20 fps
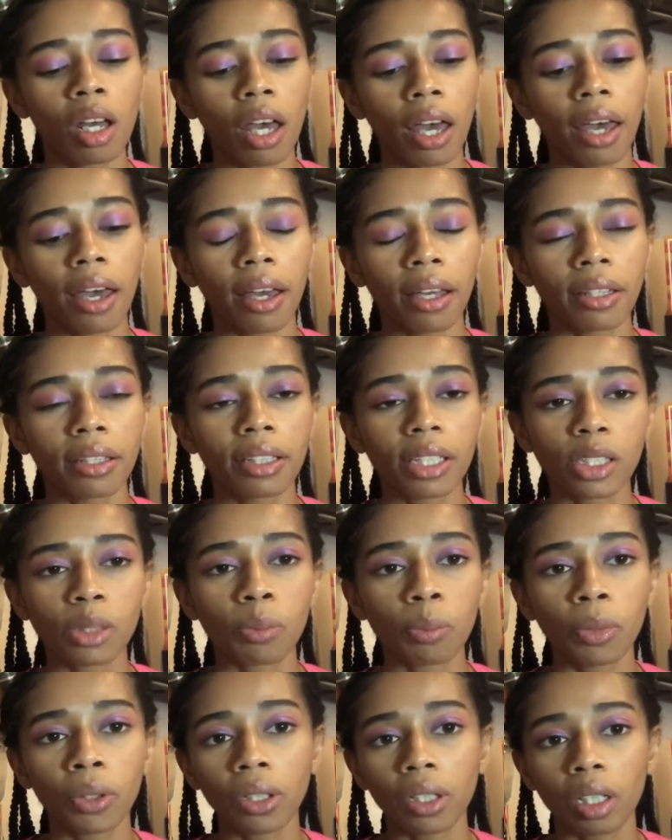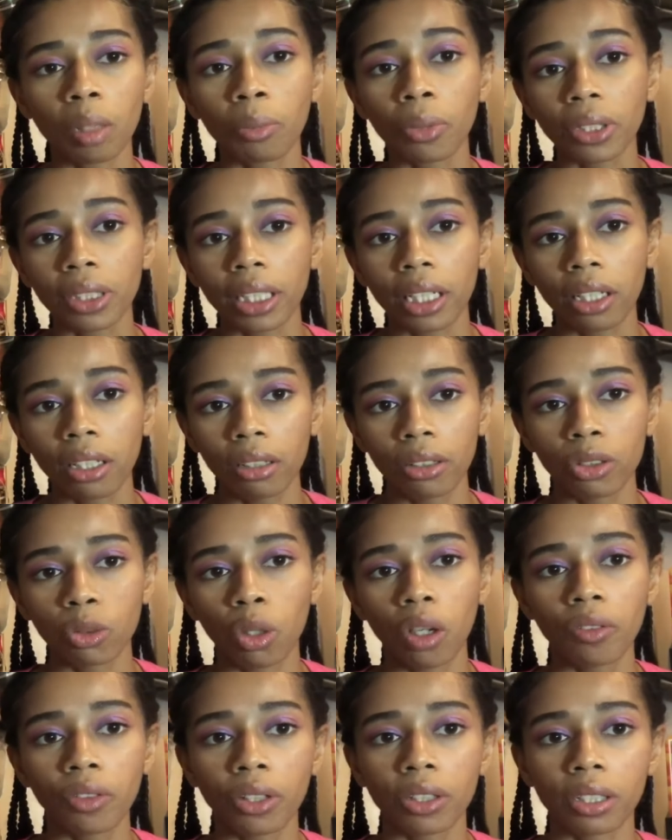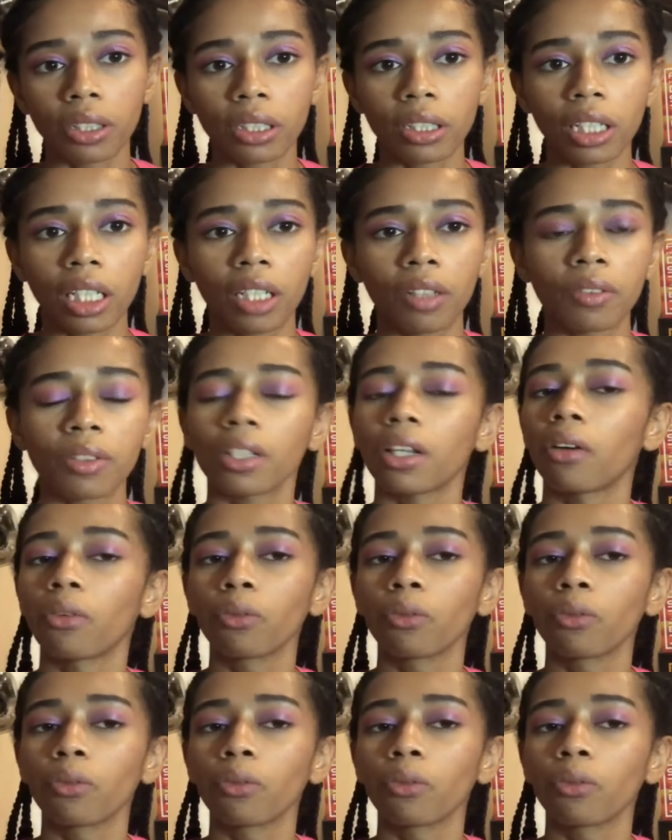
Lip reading: And this book in particular, 12 Years a Slave,